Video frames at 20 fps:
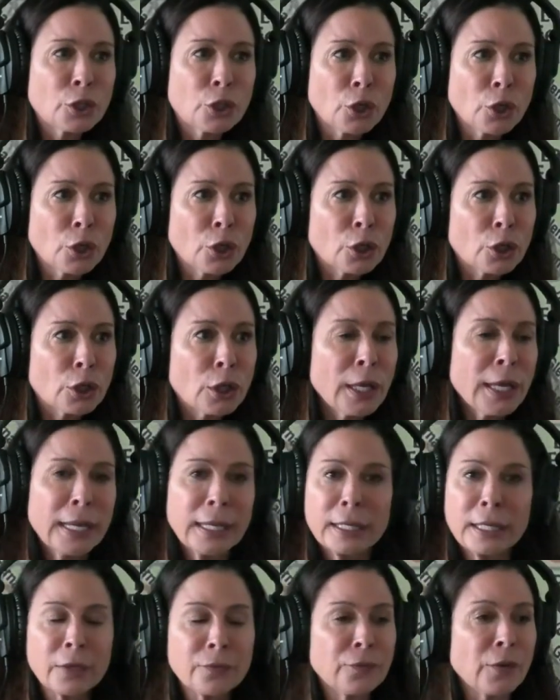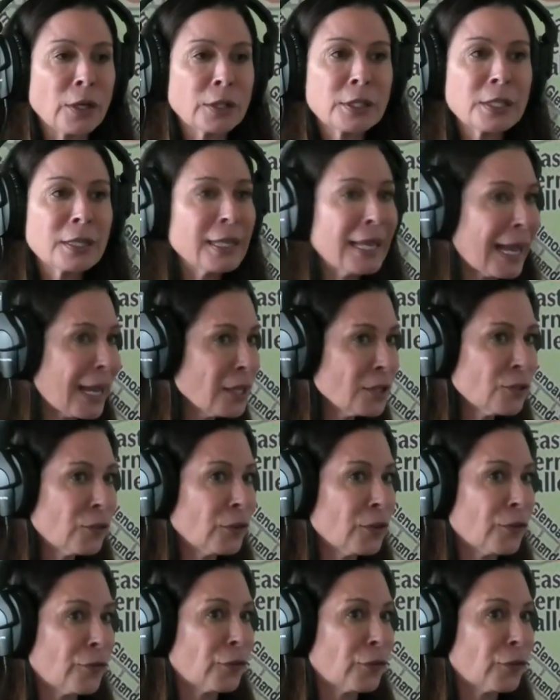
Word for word: a girl get fucked in the ass for the